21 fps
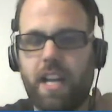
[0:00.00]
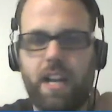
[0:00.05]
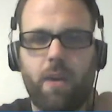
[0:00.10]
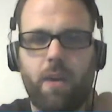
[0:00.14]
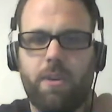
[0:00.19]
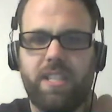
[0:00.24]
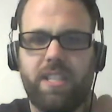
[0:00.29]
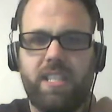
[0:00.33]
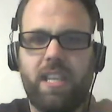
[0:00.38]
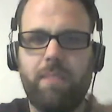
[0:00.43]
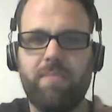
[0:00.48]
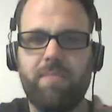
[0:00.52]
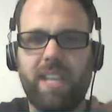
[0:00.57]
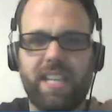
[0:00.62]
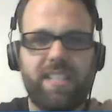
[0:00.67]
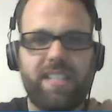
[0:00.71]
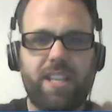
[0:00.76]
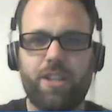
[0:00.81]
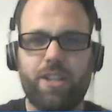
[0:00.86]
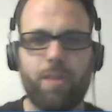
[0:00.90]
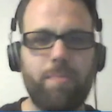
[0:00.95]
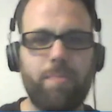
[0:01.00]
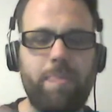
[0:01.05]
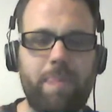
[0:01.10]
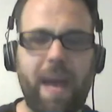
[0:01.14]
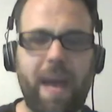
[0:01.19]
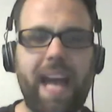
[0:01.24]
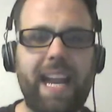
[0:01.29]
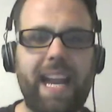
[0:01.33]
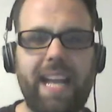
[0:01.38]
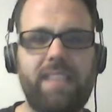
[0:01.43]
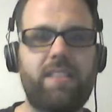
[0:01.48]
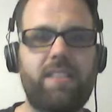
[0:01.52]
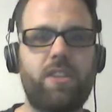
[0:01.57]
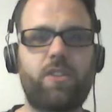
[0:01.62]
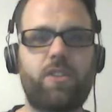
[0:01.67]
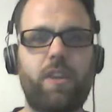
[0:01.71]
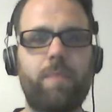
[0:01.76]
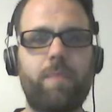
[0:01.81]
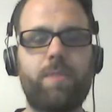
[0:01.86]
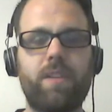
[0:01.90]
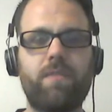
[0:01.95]
It always seemed like such a badass
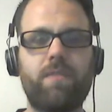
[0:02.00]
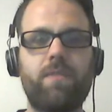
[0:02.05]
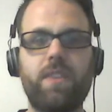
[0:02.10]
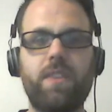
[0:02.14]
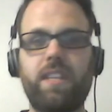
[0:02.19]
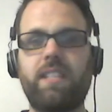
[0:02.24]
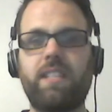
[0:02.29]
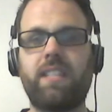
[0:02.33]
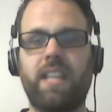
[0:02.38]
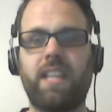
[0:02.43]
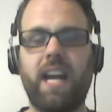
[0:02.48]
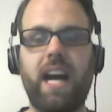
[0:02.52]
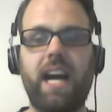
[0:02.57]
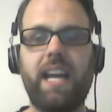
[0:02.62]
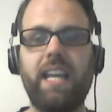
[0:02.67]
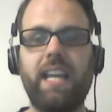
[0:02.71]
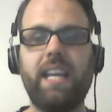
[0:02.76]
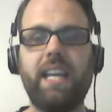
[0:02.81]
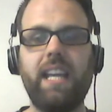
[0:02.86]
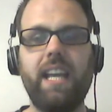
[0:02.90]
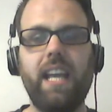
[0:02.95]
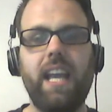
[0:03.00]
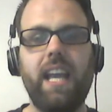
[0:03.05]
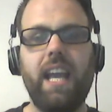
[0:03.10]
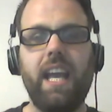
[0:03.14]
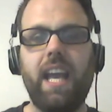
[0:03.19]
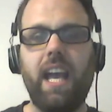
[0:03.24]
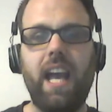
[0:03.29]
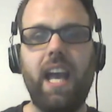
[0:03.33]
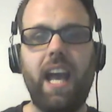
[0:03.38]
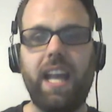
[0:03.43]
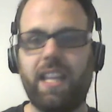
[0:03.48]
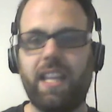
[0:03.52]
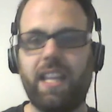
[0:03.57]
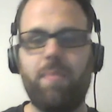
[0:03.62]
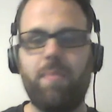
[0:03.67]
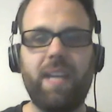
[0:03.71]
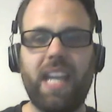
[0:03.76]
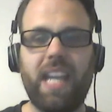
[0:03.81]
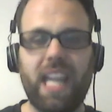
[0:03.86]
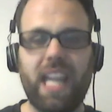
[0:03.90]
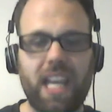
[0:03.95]
description for this guy
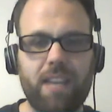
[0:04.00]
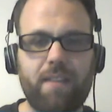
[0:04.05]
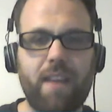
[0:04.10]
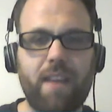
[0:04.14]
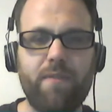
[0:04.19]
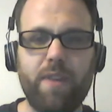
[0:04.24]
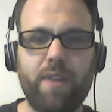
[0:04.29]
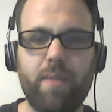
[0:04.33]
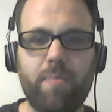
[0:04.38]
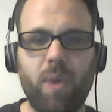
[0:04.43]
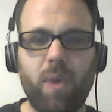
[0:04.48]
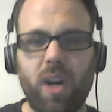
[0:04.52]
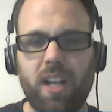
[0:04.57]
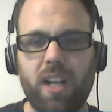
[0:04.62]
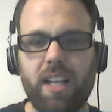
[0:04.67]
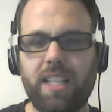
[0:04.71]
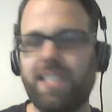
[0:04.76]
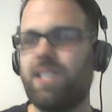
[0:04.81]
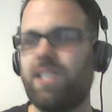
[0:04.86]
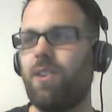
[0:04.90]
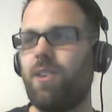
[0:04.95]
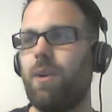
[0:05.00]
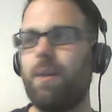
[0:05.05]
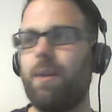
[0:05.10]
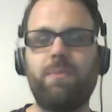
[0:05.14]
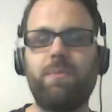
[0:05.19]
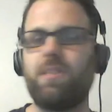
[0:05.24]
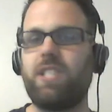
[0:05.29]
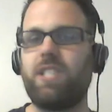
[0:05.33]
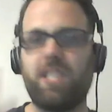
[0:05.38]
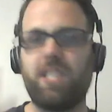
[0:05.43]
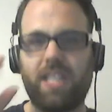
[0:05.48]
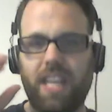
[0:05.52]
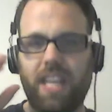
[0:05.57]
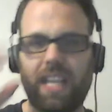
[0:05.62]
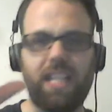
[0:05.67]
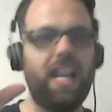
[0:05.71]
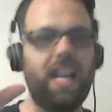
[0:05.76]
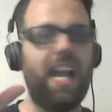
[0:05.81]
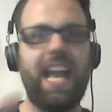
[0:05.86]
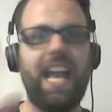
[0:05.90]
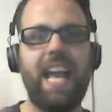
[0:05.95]
at the beginning of every book, and so it was just
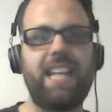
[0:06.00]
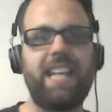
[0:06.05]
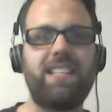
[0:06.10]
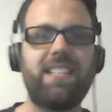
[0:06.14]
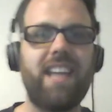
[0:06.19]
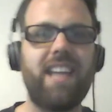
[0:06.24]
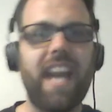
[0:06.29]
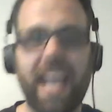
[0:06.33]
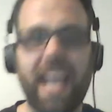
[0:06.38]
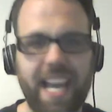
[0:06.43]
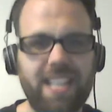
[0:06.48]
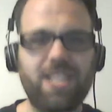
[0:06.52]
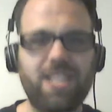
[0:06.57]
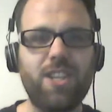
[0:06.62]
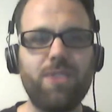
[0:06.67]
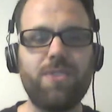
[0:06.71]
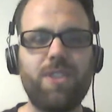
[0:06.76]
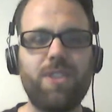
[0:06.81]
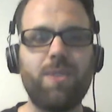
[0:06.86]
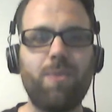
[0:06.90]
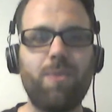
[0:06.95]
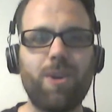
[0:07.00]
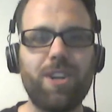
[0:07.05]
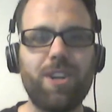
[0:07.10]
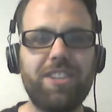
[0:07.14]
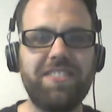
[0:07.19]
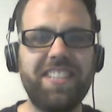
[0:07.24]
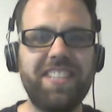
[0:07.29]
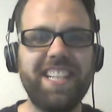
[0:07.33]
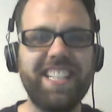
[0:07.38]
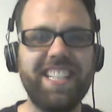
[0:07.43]
like I had to use the word.